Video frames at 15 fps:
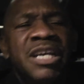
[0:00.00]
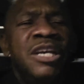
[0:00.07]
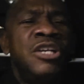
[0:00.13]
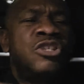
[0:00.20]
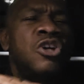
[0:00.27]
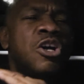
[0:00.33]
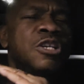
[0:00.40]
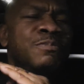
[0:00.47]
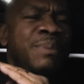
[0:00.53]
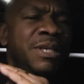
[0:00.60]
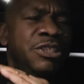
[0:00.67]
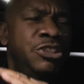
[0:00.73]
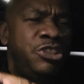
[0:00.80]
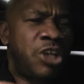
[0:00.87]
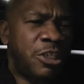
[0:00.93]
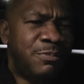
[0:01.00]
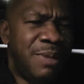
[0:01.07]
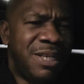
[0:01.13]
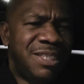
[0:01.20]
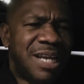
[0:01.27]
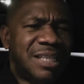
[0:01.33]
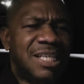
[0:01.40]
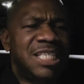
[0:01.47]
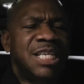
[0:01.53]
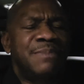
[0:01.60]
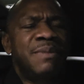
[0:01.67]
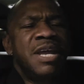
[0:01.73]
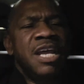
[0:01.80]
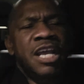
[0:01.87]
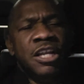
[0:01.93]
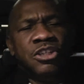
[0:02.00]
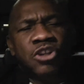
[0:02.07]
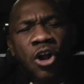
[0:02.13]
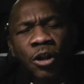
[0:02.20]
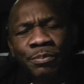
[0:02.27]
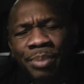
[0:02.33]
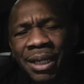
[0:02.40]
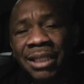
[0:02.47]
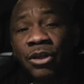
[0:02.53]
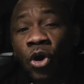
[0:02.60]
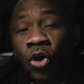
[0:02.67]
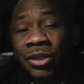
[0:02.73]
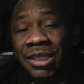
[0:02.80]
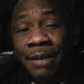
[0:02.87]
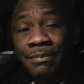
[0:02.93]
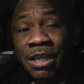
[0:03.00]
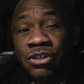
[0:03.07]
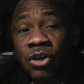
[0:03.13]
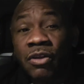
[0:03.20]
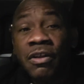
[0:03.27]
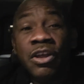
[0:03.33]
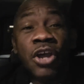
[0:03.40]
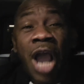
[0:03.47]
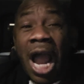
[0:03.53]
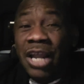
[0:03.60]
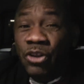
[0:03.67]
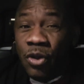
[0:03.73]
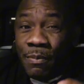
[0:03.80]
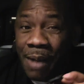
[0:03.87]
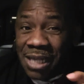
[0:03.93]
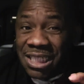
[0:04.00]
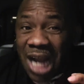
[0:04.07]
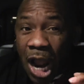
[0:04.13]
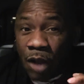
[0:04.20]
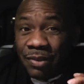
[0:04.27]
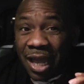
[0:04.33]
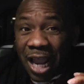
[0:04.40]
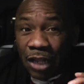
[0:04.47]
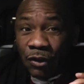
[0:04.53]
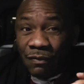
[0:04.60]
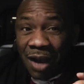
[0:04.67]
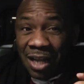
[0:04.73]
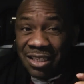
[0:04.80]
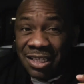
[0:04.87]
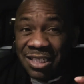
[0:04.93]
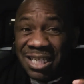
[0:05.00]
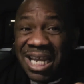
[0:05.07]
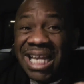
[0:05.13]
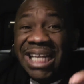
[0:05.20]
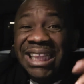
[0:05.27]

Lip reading: It's all been judgmentalism. It's all been condemnation. Can you imagine how that kind of heart is?